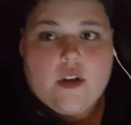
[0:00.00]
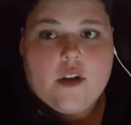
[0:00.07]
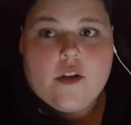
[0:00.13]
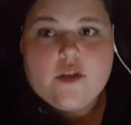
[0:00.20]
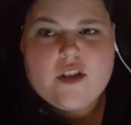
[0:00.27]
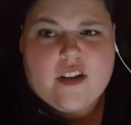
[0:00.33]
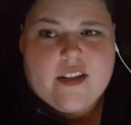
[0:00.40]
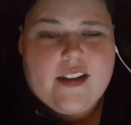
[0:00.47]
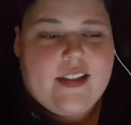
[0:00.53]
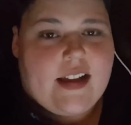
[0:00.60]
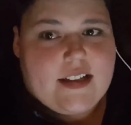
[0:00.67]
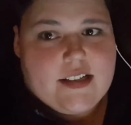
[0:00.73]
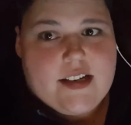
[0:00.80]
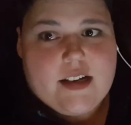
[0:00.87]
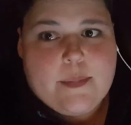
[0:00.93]
So I think that's
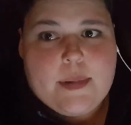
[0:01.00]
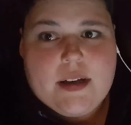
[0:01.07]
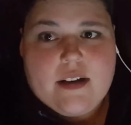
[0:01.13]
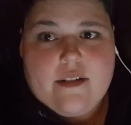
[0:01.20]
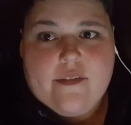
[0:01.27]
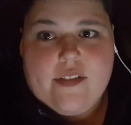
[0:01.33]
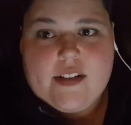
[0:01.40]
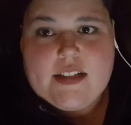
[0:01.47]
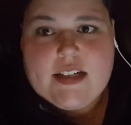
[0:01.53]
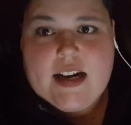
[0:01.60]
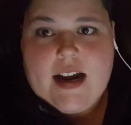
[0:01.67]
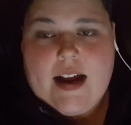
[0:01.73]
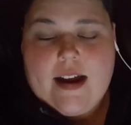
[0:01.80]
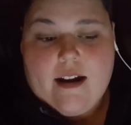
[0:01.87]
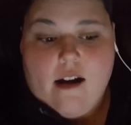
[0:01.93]
going to be it for
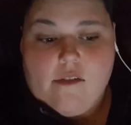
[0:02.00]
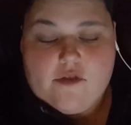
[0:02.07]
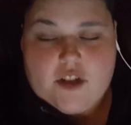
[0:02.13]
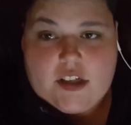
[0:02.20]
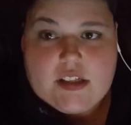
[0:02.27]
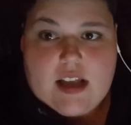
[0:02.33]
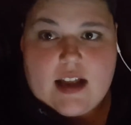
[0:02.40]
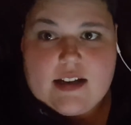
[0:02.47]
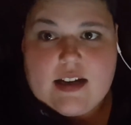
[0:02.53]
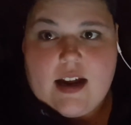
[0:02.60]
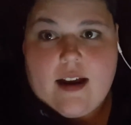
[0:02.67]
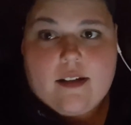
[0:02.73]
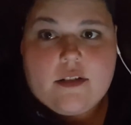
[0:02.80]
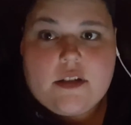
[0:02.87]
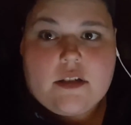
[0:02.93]
today. I've just sat
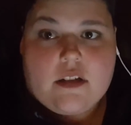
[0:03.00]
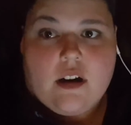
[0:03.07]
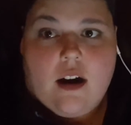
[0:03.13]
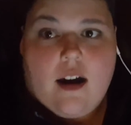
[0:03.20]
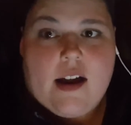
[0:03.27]
down to start